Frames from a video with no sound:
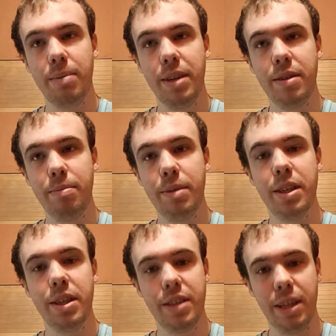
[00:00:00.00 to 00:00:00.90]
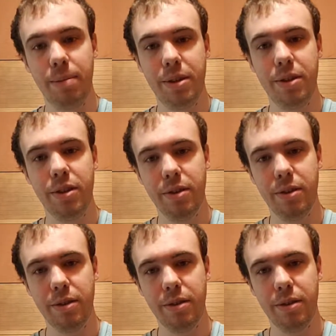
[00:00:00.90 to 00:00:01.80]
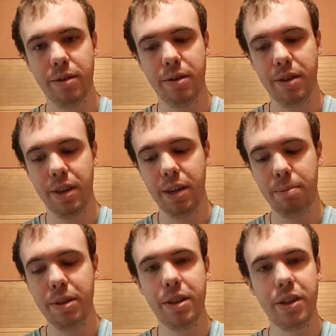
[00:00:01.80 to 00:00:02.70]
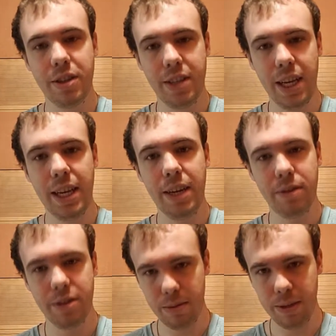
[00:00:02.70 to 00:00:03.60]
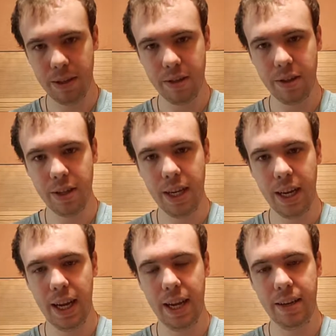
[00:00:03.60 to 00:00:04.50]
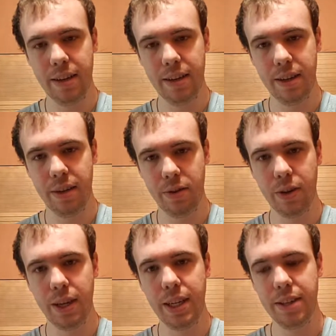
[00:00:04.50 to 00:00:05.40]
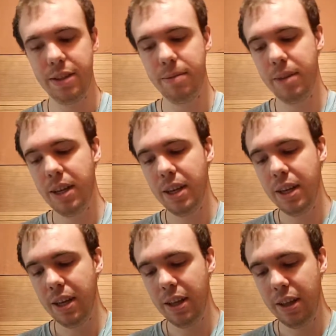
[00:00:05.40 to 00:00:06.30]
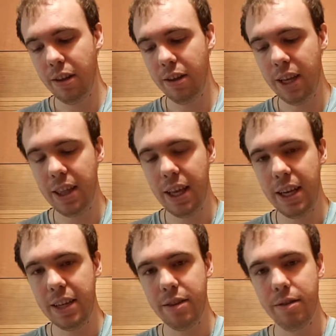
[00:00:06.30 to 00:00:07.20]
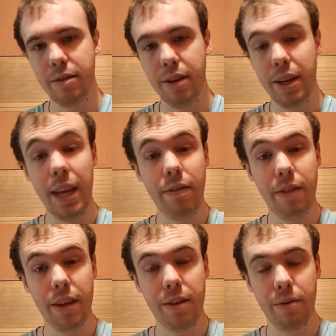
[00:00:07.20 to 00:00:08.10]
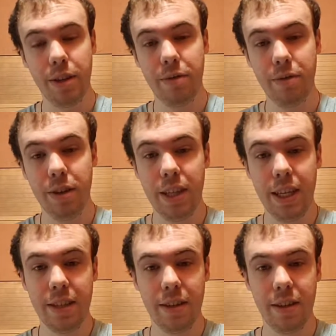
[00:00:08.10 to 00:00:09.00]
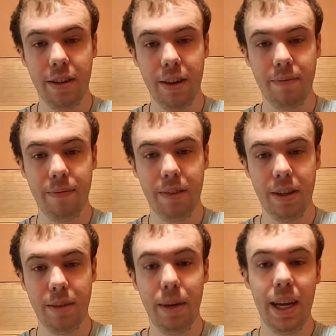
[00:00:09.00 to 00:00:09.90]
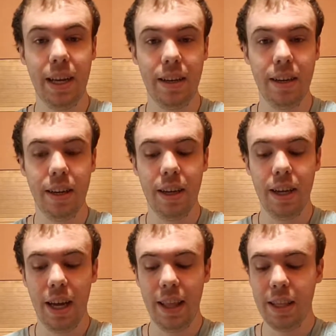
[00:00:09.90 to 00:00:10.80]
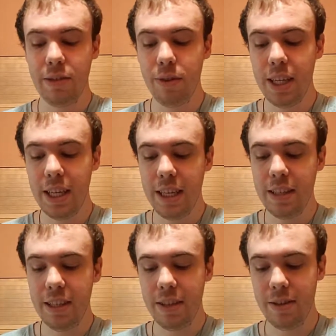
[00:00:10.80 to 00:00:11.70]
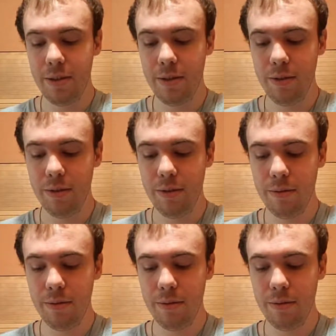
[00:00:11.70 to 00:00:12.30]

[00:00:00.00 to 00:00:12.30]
misconception or misunderstanding when somebody's looking at an organism. They'll think that it's an aphid when it really is a mite. And that's really easy to